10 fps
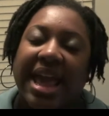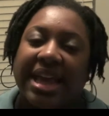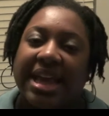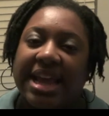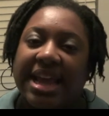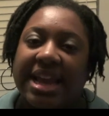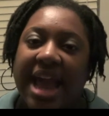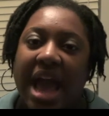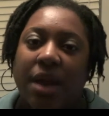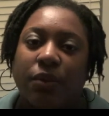and
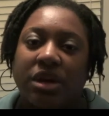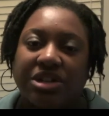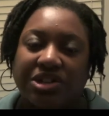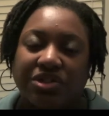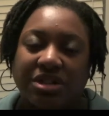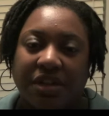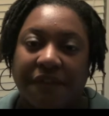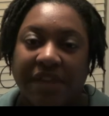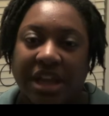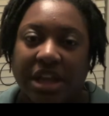I was using the
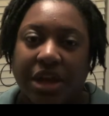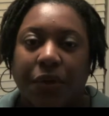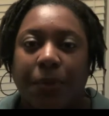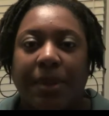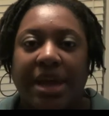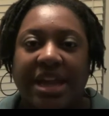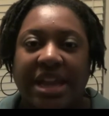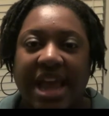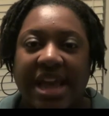Aveeno but